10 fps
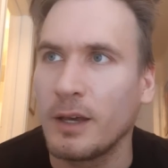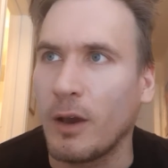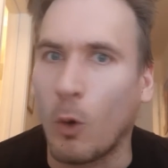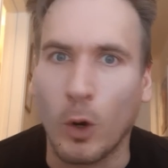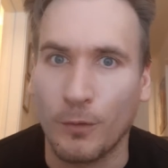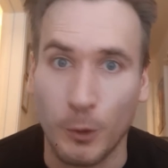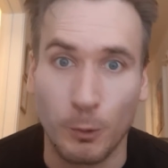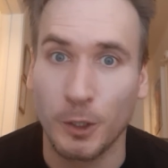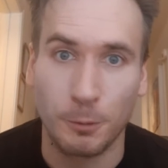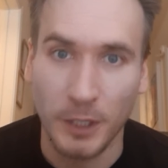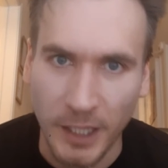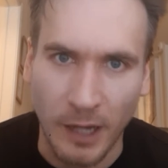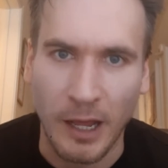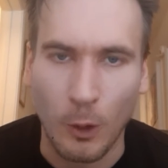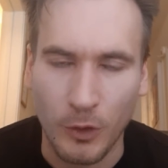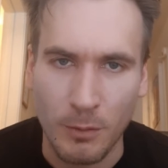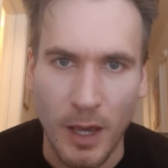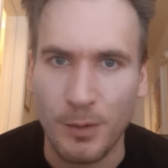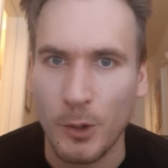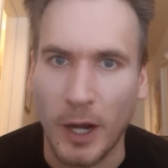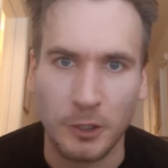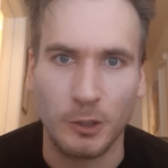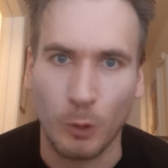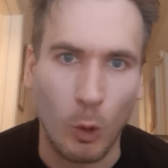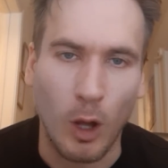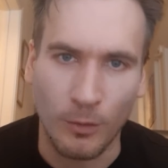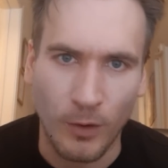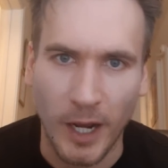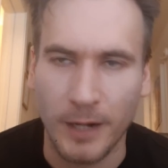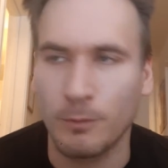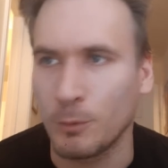Or if you're really, really unhealthy, maybe you actually will qualify it,